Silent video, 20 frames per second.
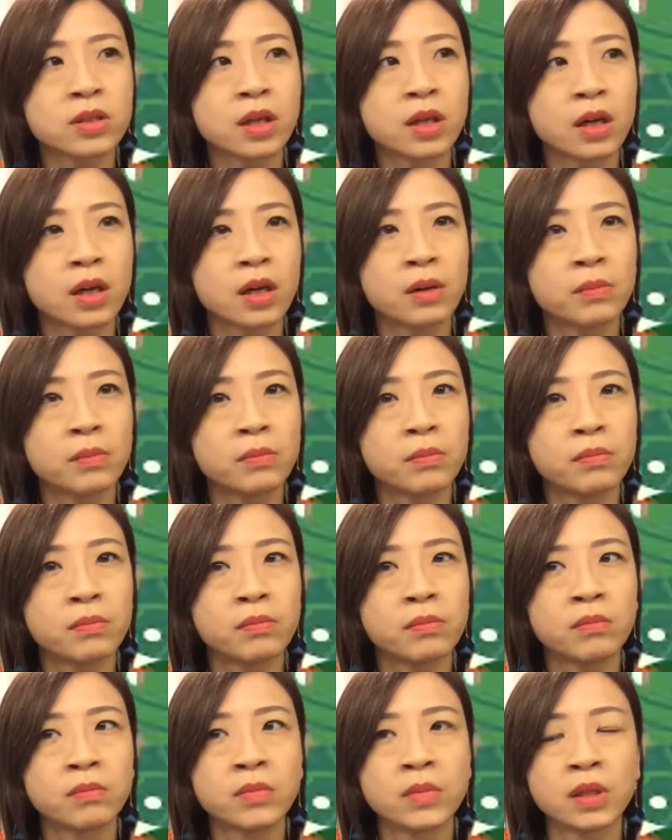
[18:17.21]

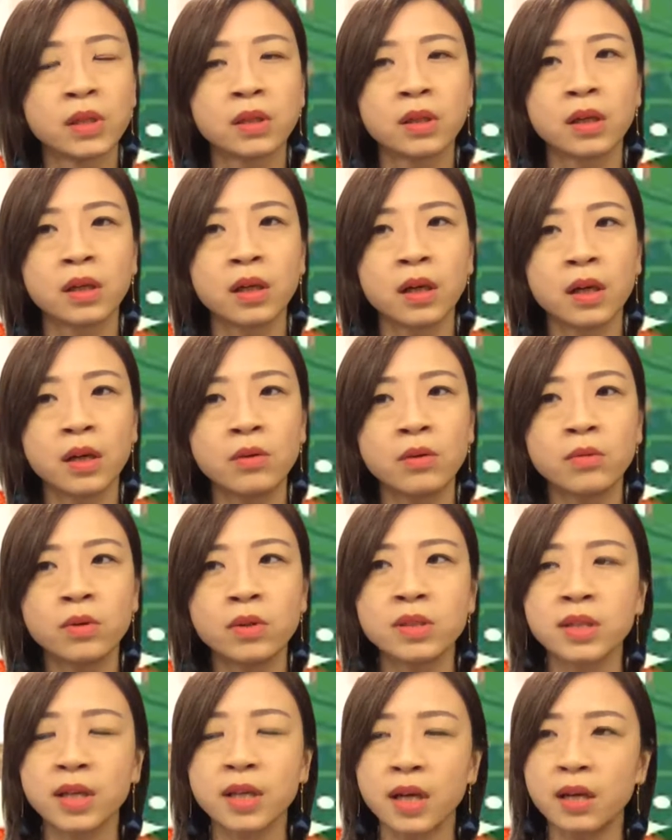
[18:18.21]

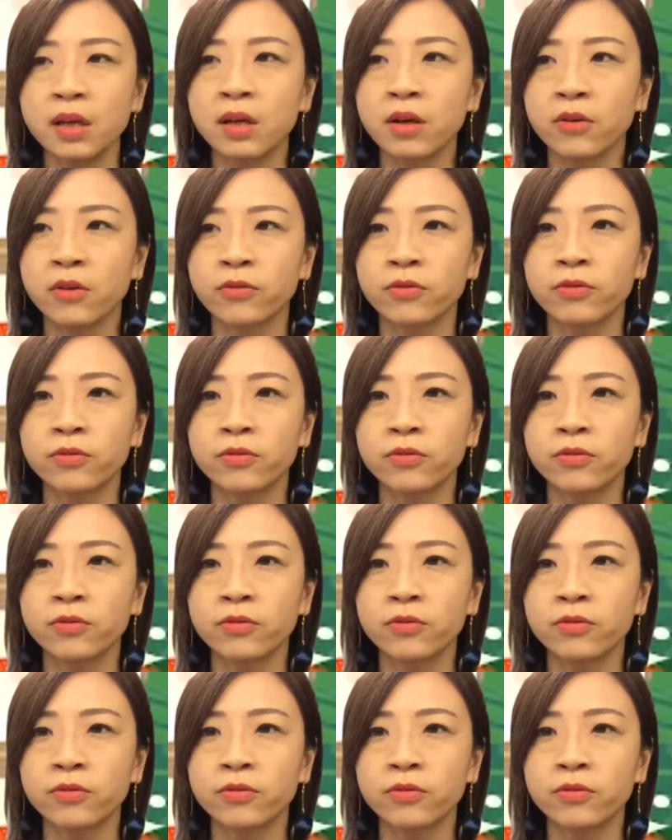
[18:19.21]
kind of